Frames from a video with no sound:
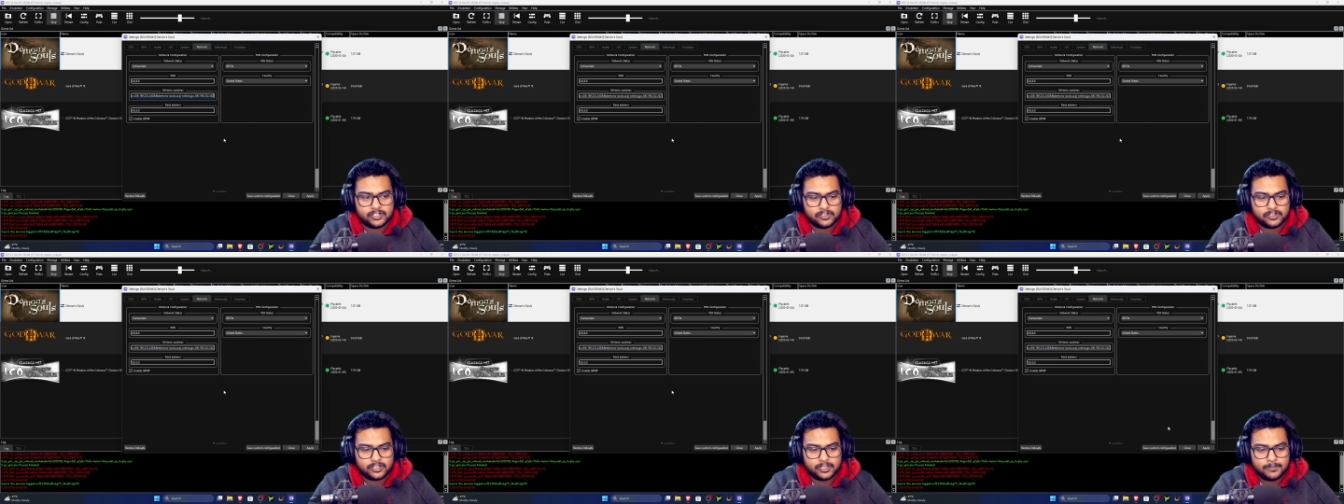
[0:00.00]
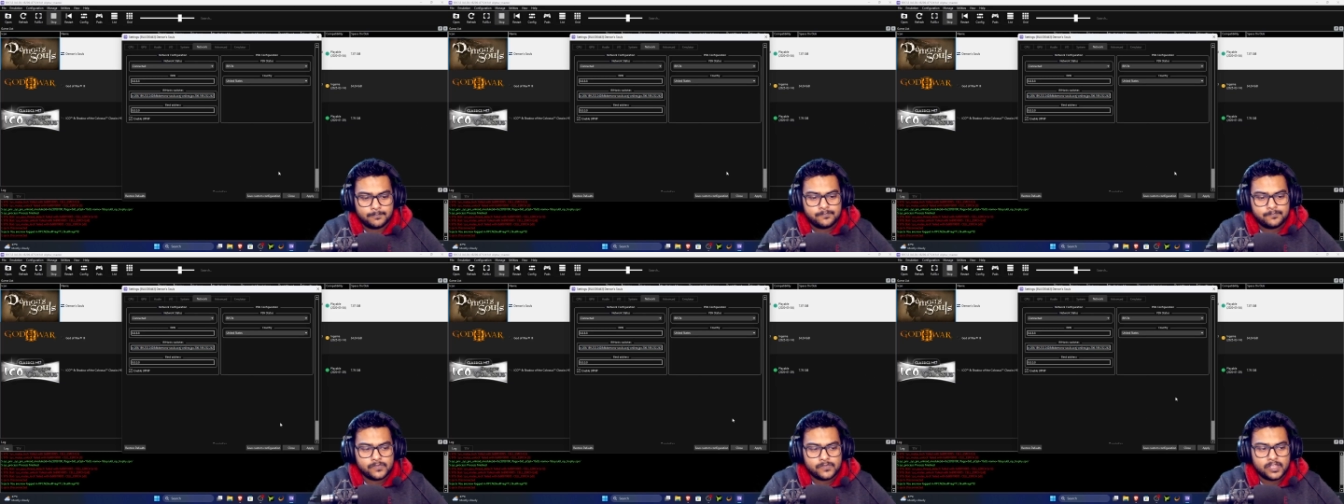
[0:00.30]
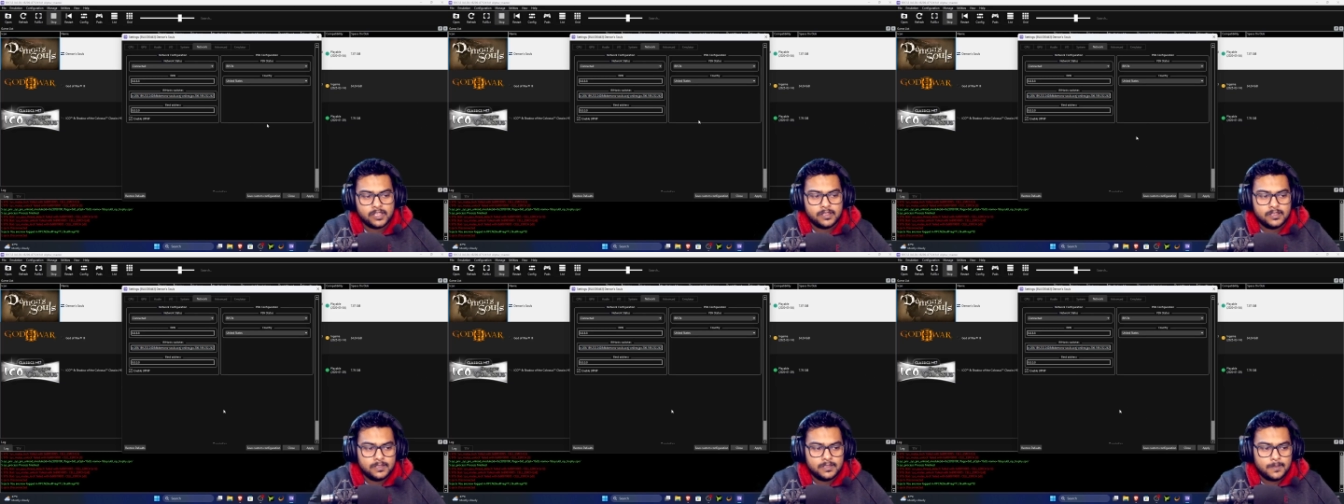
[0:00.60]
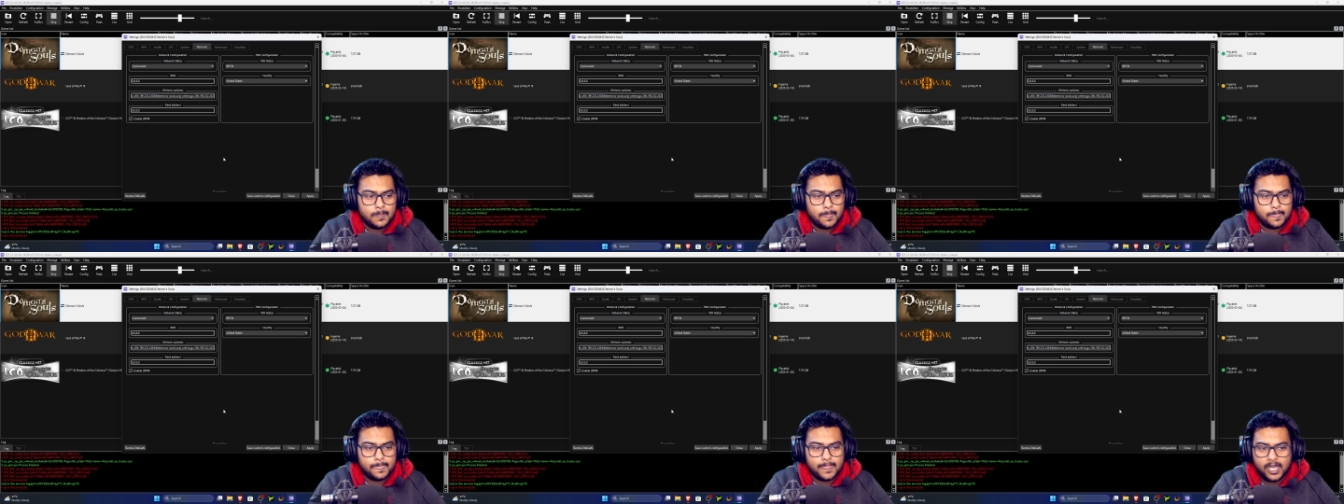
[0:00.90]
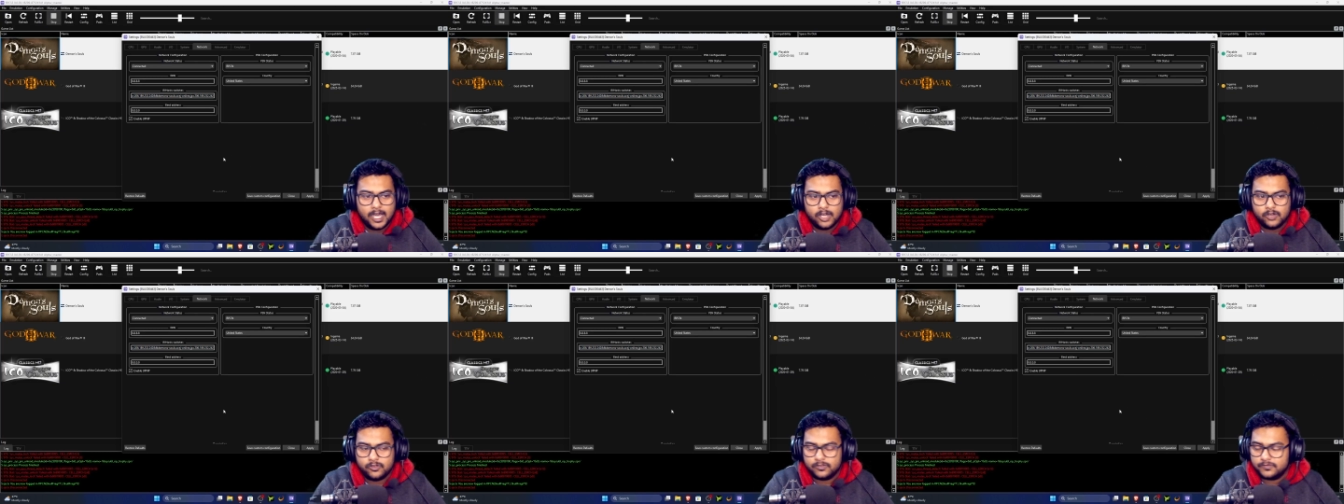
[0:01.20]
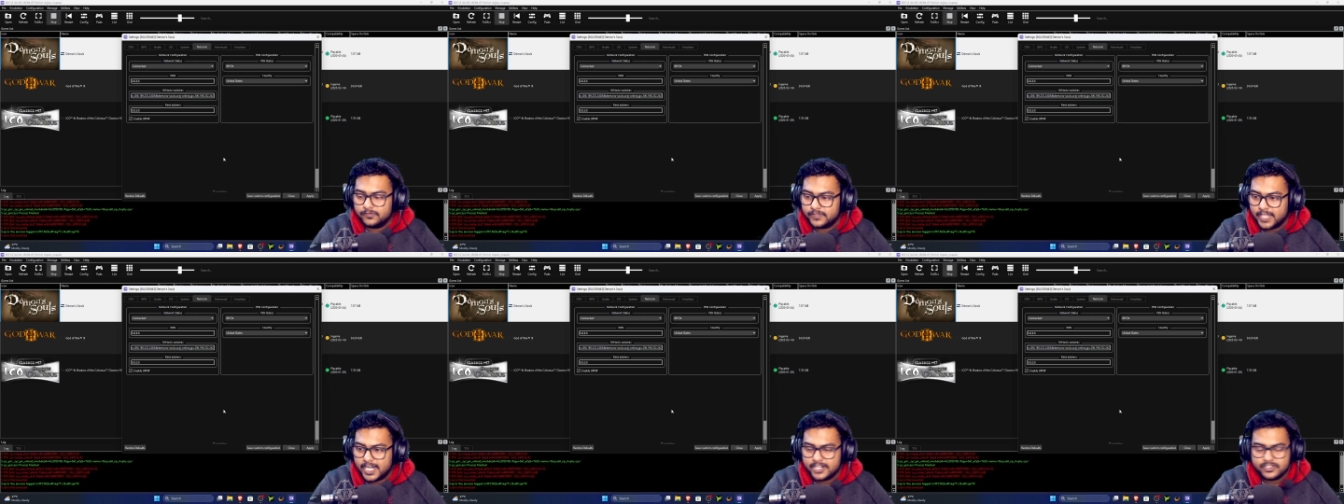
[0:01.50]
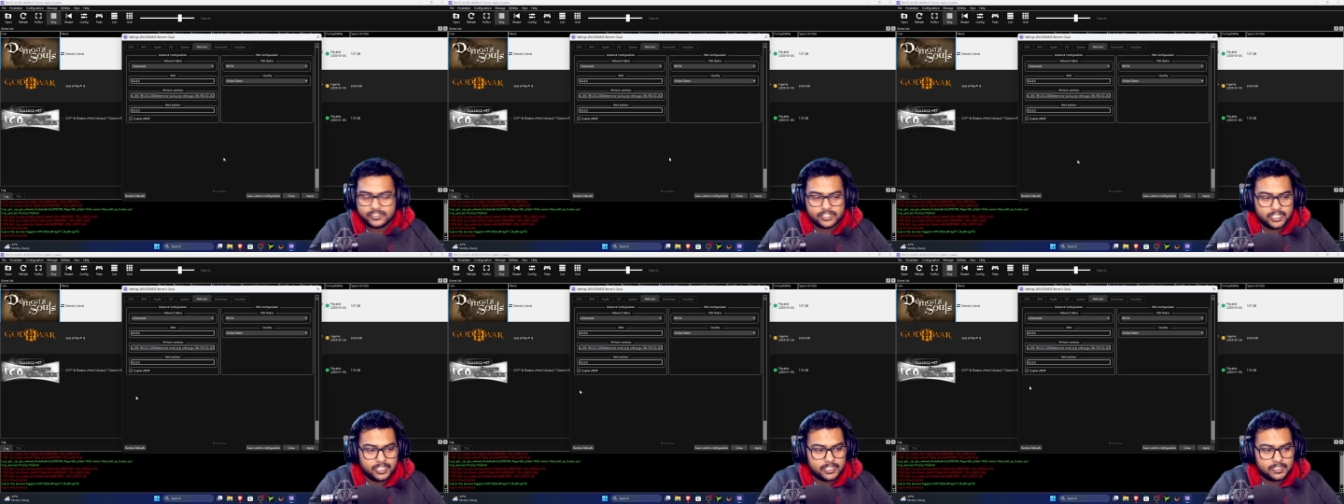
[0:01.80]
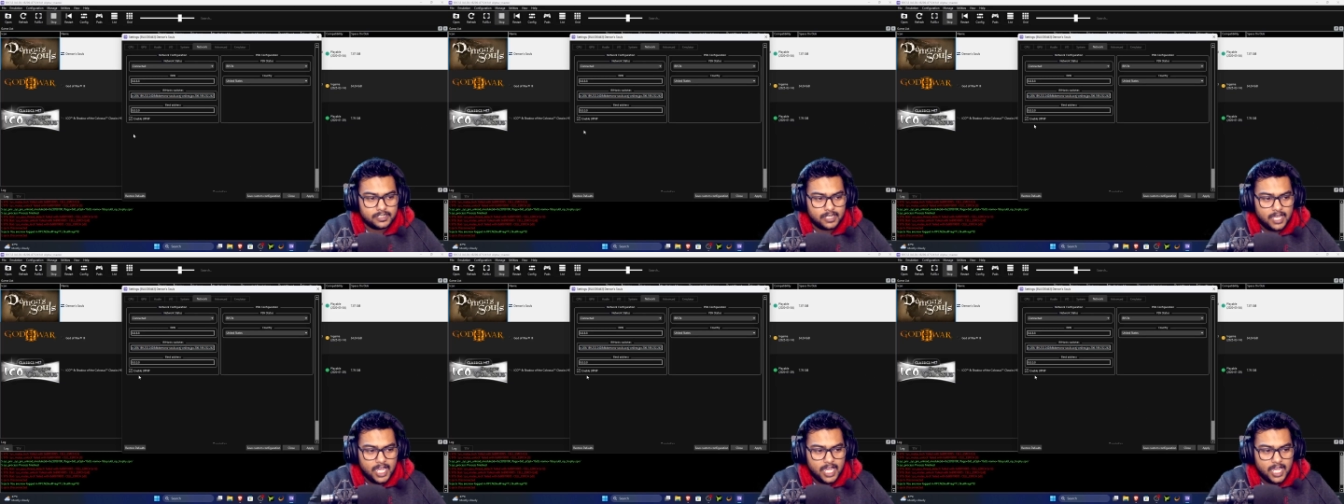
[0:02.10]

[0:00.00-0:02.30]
Okay, now that's done.